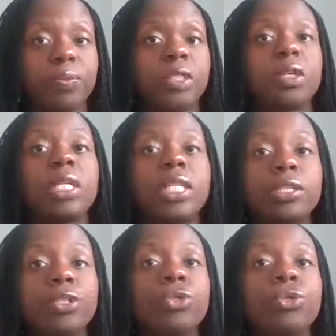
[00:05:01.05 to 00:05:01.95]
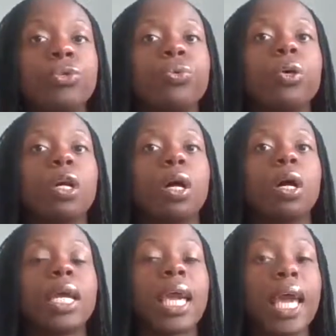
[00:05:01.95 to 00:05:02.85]
So leaders who
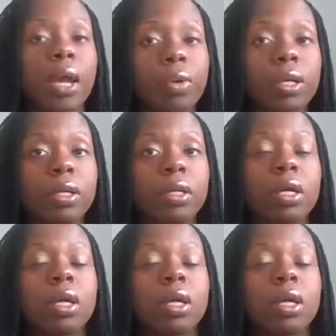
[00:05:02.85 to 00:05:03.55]
are caring,